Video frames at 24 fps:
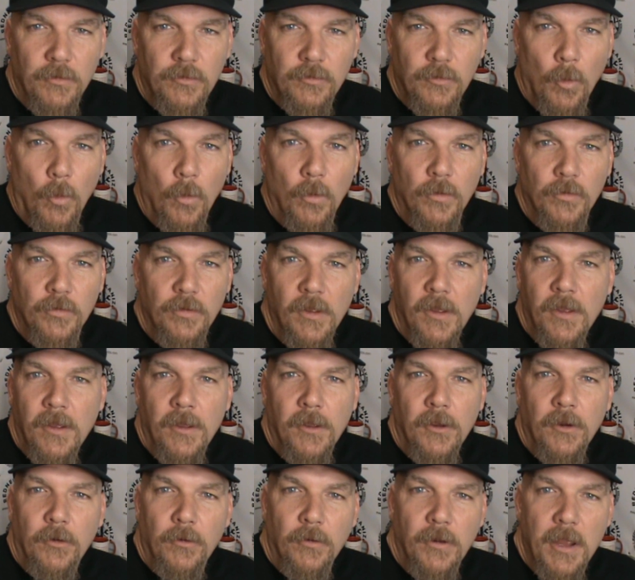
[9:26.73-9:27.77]
stores
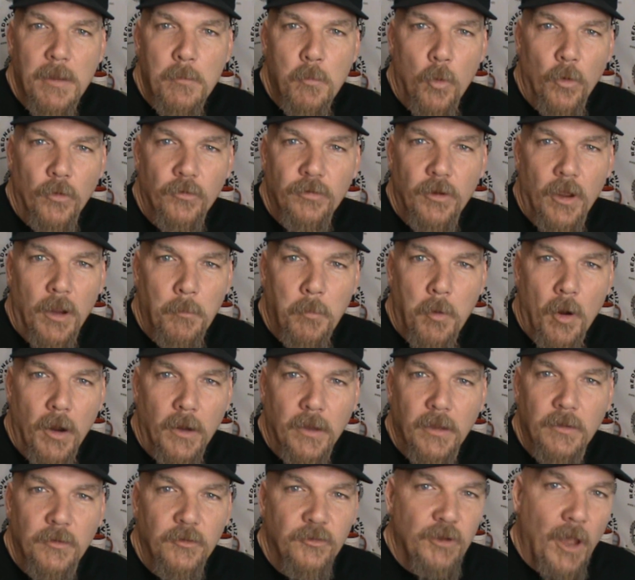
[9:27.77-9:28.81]
create more truck
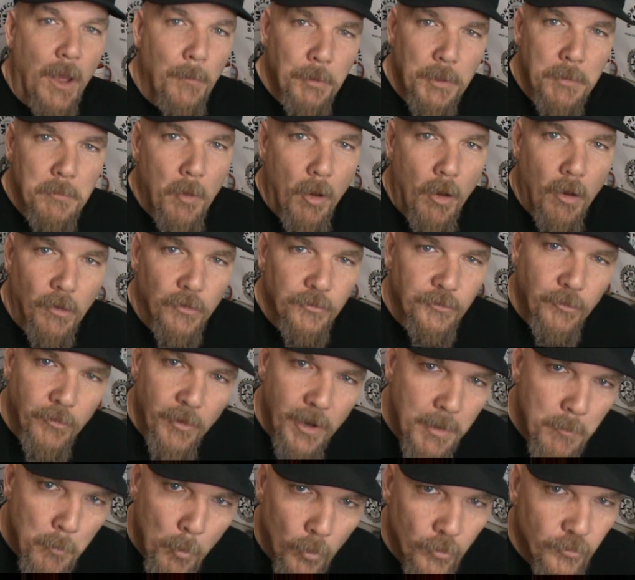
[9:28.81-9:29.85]
parking, shopping malls
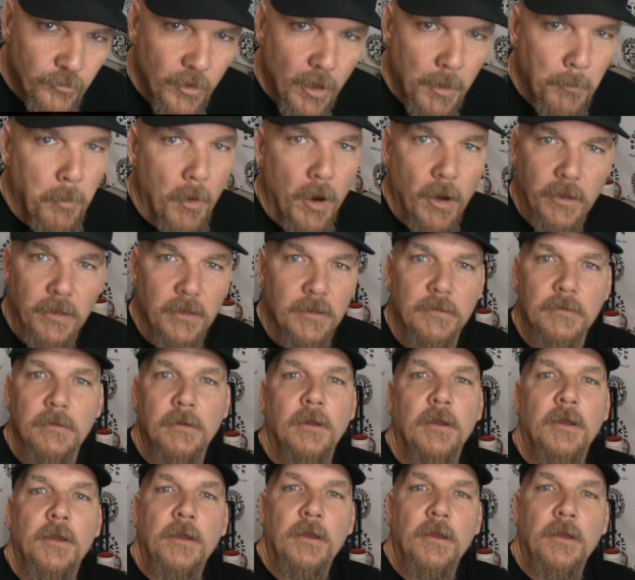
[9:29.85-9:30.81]
create more truck parking.